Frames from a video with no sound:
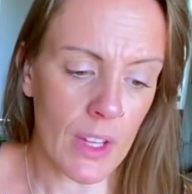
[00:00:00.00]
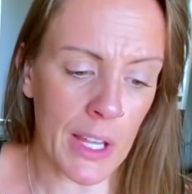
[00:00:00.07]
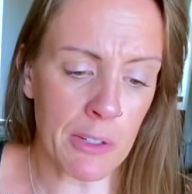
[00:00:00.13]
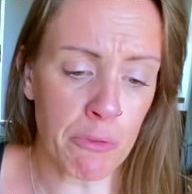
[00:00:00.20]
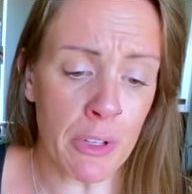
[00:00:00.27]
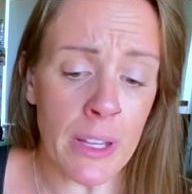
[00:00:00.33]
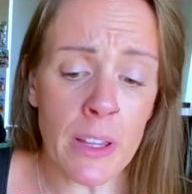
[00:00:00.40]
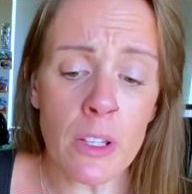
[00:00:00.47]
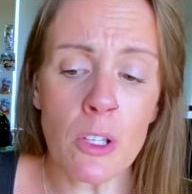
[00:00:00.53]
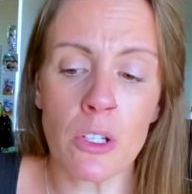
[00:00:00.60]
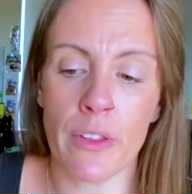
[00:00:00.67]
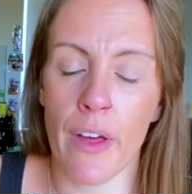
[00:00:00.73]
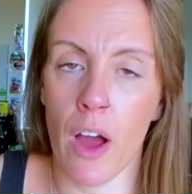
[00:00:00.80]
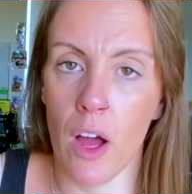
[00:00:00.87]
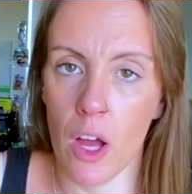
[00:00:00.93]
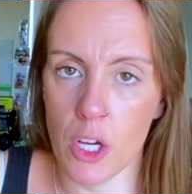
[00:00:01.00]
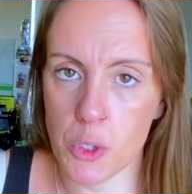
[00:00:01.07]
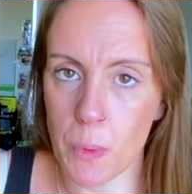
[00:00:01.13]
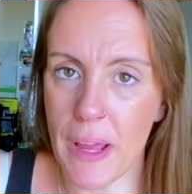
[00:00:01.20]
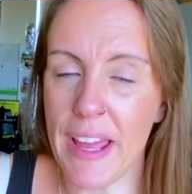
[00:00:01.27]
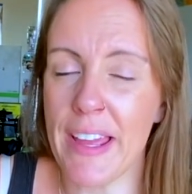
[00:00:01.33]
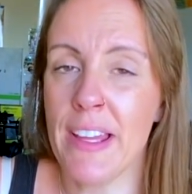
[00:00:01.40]
and really look at the
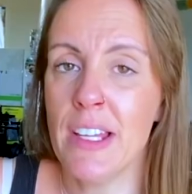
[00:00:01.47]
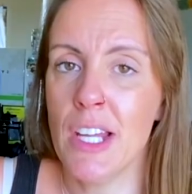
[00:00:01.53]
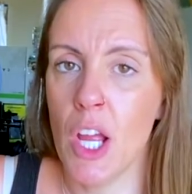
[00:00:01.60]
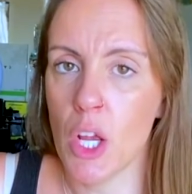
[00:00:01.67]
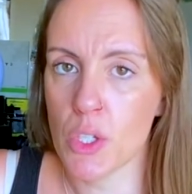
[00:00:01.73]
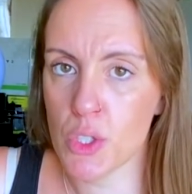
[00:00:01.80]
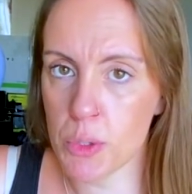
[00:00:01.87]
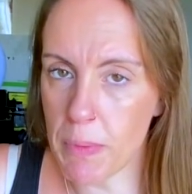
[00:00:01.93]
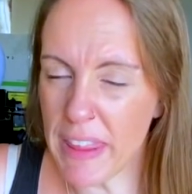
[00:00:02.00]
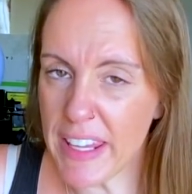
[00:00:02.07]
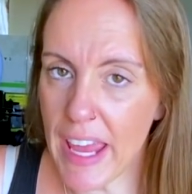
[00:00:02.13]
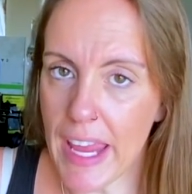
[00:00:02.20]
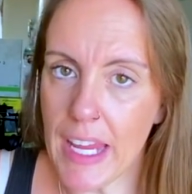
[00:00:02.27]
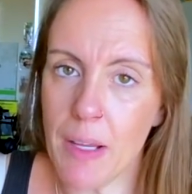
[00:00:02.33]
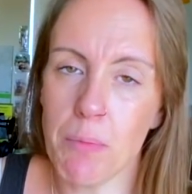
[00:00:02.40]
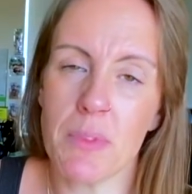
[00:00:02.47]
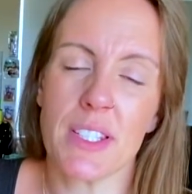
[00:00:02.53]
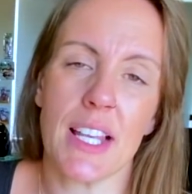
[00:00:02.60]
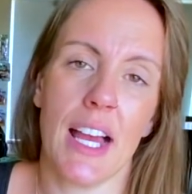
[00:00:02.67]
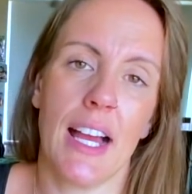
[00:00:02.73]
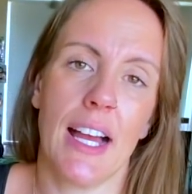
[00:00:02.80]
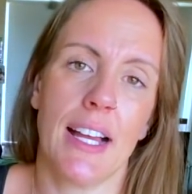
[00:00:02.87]
hardware, some of the
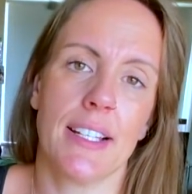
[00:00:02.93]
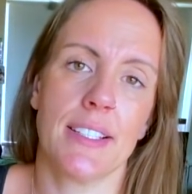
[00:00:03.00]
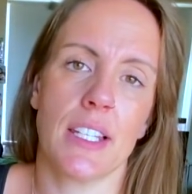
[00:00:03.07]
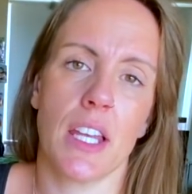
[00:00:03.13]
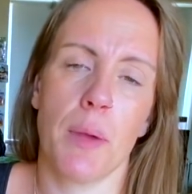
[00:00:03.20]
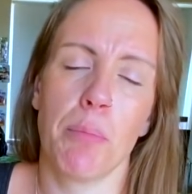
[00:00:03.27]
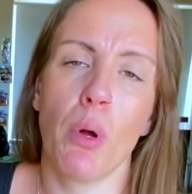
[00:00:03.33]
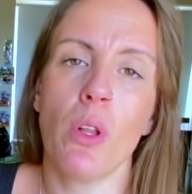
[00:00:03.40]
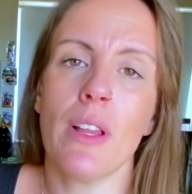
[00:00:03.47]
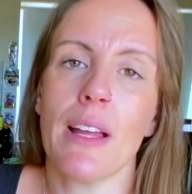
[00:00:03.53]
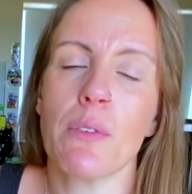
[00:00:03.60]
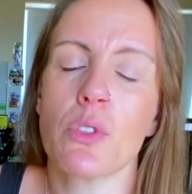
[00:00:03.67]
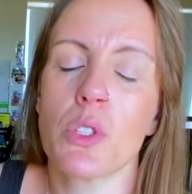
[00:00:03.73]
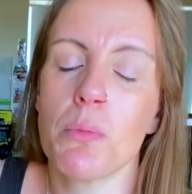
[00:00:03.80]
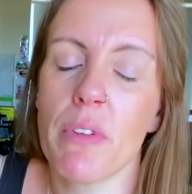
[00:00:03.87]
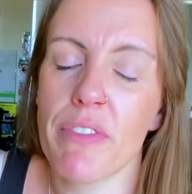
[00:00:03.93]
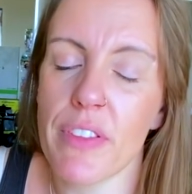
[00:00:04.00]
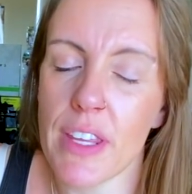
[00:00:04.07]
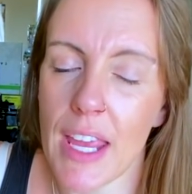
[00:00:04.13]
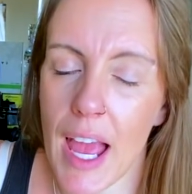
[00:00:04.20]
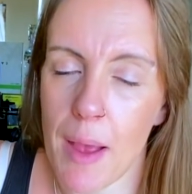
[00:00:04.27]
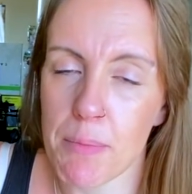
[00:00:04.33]
games, and pull out some of
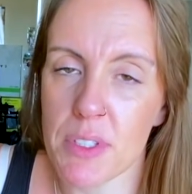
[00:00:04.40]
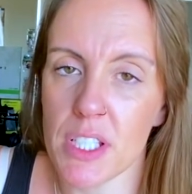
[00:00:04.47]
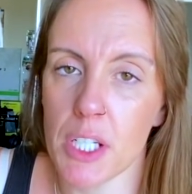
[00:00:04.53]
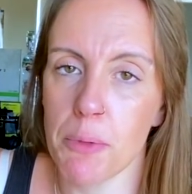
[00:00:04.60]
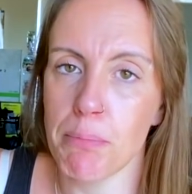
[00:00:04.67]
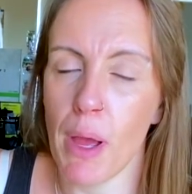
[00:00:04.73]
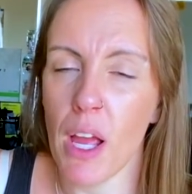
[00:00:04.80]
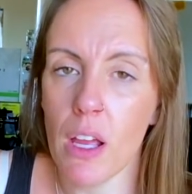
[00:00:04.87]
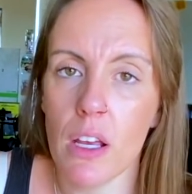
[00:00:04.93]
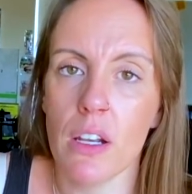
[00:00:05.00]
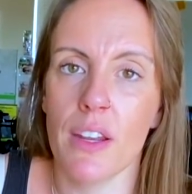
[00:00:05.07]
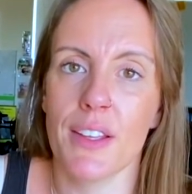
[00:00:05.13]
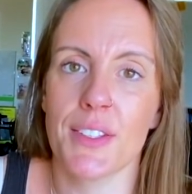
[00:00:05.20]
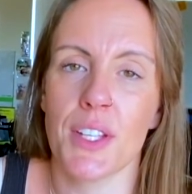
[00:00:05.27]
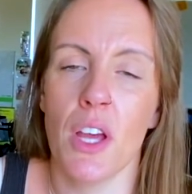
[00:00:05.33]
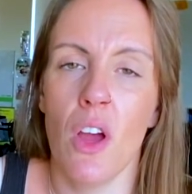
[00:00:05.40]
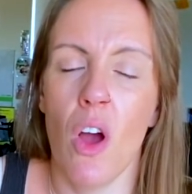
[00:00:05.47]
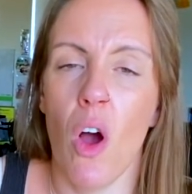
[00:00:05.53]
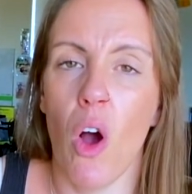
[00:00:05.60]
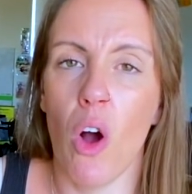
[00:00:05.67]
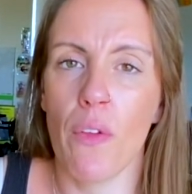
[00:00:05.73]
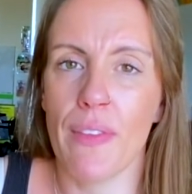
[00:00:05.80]
the absolute pearlers
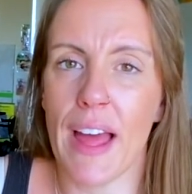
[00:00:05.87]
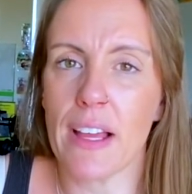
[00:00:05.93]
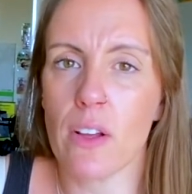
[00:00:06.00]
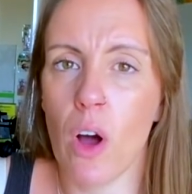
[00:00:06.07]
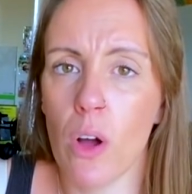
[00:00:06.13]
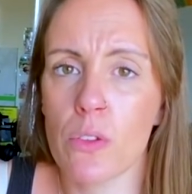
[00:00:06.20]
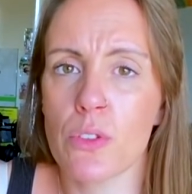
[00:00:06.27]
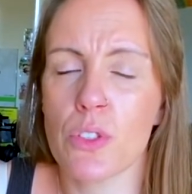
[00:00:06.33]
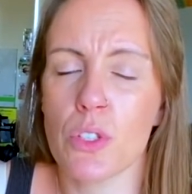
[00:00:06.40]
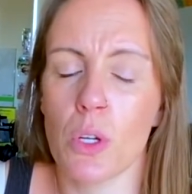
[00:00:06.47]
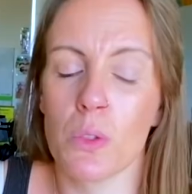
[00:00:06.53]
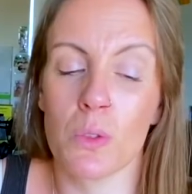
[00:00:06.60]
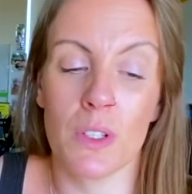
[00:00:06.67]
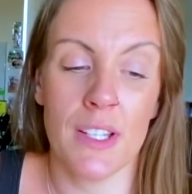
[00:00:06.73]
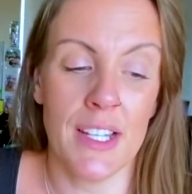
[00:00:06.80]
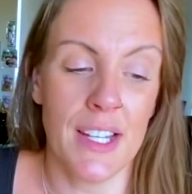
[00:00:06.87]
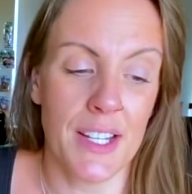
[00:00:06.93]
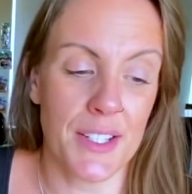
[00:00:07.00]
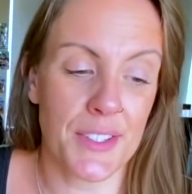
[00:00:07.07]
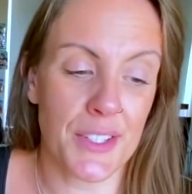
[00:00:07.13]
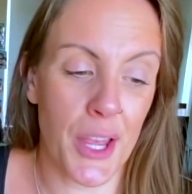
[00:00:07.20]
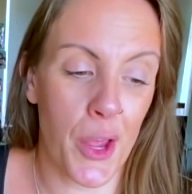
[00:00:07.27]
on that console.
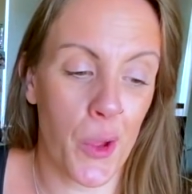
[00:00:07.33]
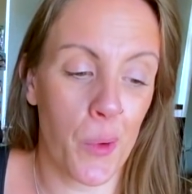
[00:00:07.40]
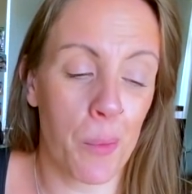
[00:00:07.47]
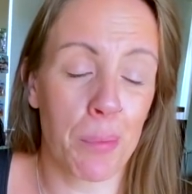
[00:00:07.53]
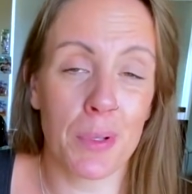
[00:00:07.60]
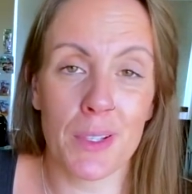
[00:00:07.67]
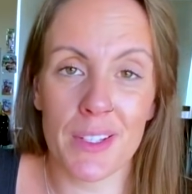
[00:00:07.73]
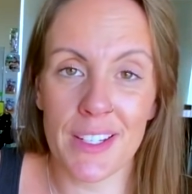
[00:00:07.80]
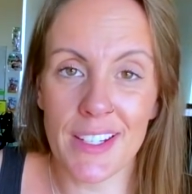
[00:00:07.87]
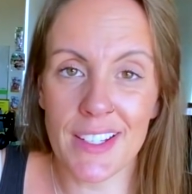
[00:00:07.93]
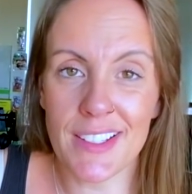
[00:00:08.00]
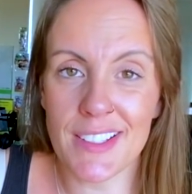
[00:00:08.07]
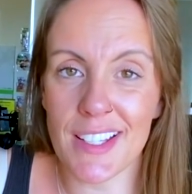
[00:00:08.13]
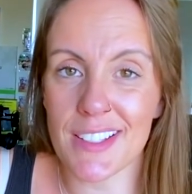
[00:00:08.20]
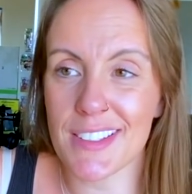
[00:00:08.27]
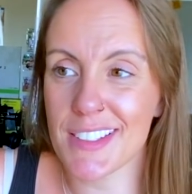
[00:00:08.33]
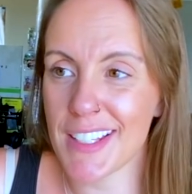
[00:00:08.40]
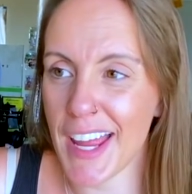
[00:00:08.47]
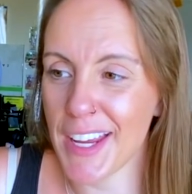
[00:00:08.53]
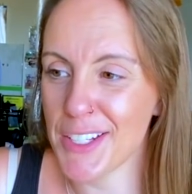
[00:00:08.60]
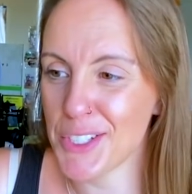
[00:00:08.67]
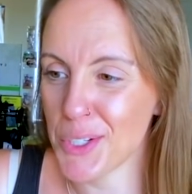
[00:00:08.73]
So please
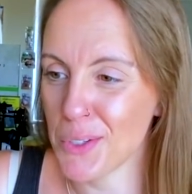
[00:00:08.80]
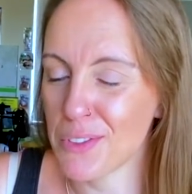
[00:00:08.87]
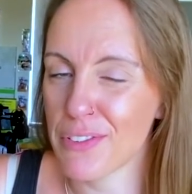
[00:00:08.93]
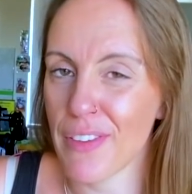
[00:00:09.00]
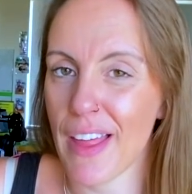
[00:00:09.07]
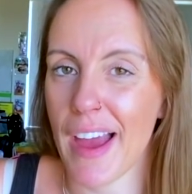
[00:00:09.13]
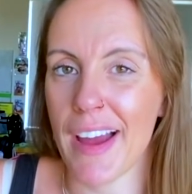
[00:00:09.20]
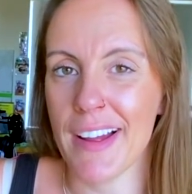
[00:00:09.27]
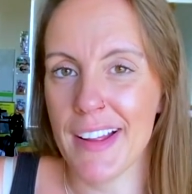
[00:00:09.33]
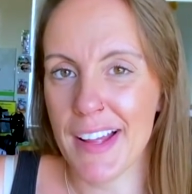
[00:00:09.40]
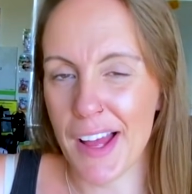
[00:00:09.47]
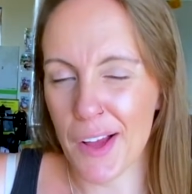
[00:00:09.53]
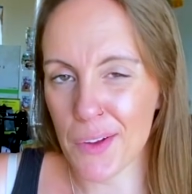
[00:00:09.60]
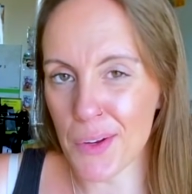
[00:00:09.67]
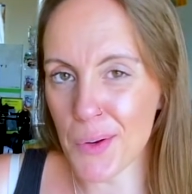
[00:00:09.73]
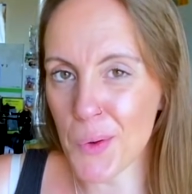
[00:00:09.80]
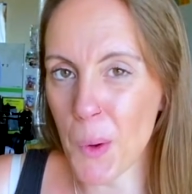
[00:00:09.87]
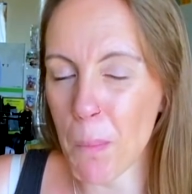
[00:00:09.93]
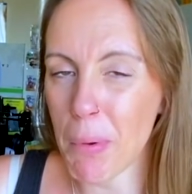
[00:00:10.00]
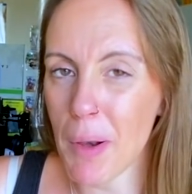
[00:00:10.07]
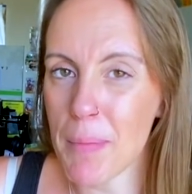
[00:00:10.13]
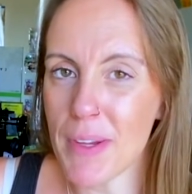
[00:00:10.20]
stay tuned for that. I've got a
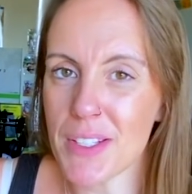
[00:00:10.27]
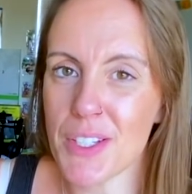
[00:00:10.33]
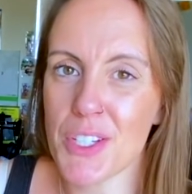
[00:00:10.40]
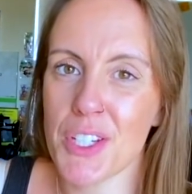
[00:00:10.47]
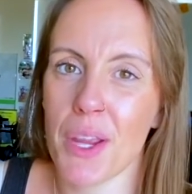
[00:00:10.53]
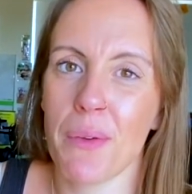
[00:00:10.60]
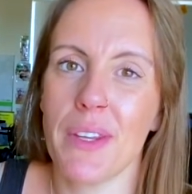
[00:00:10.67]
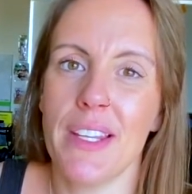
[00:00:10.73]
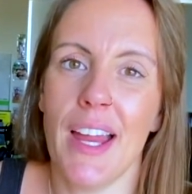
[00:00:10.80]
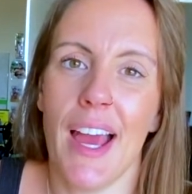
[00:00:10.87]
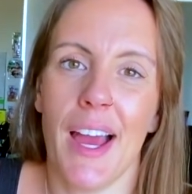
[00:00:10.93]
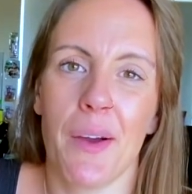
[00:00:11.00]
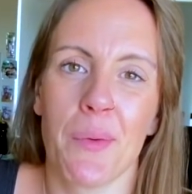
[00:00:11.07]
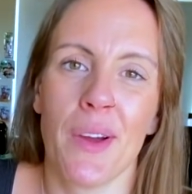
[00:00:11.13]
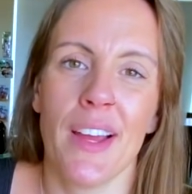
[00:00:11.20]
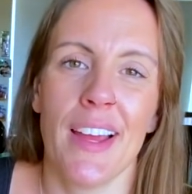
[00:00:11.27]
couple of bits to show you now,